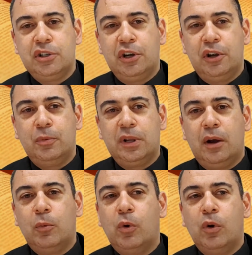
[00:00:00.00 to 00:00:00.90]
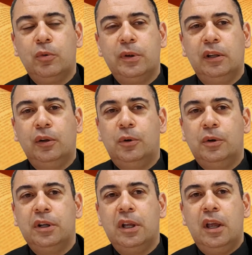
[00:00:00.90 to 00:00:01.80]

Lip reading: You know, with our walk with the Lord,